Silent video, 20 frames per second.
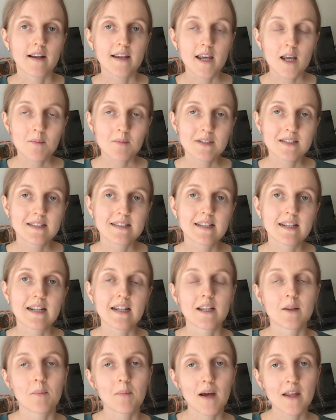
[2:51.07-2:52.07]
chemistry
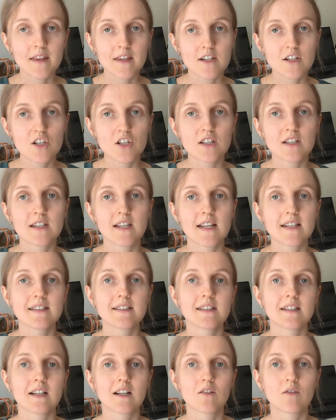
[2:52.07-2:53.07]
and pathogen
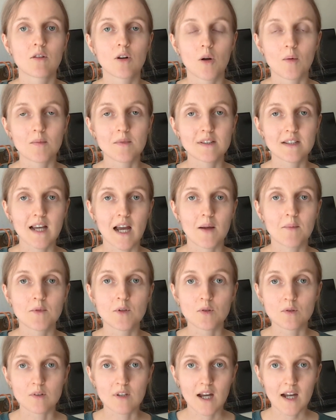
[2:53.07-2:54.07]
testing from time
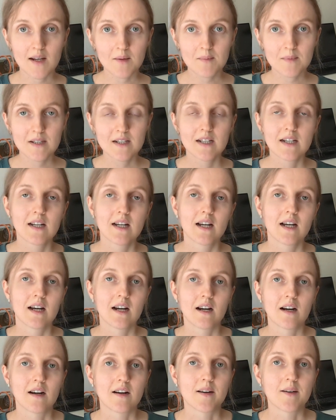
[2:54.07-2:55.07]
to time,
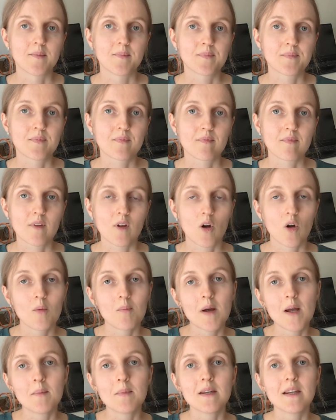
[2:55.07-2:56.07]
or
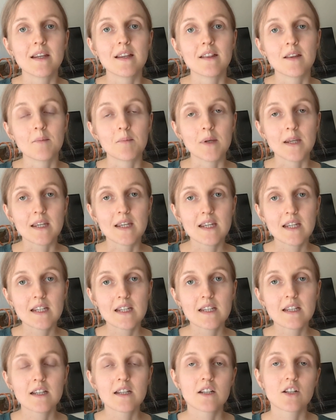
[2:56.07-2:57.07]
maybe in the
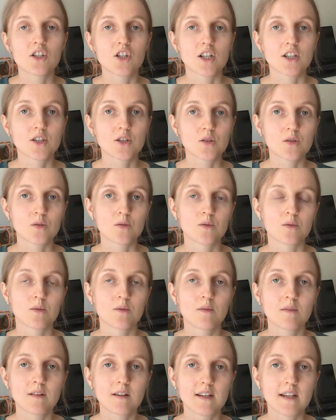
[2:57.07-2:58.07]
beginning, just
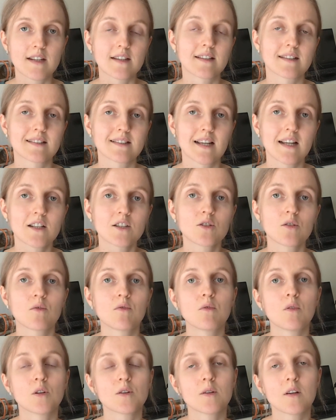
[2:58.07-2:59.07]
to get a sense of
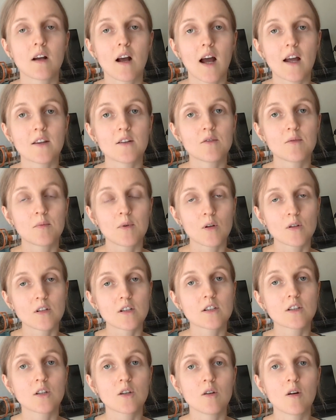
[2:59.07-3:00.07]
what kind of
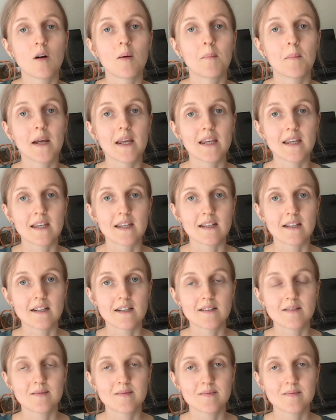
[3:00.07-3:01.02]
product you are making.